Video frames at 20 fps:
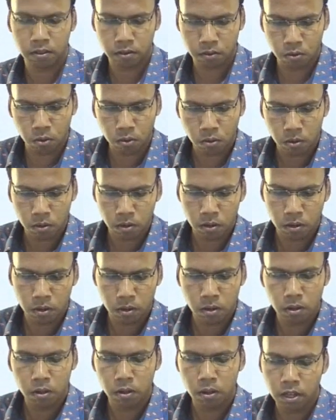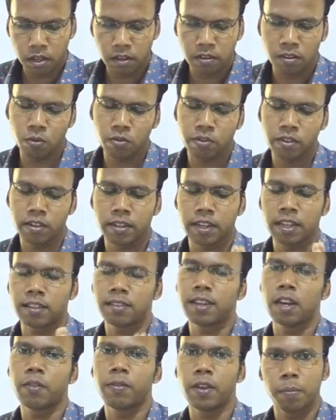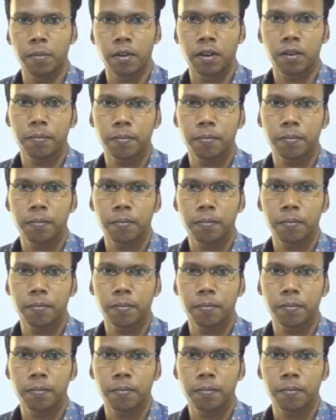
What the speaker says: So it is used in textile fiber.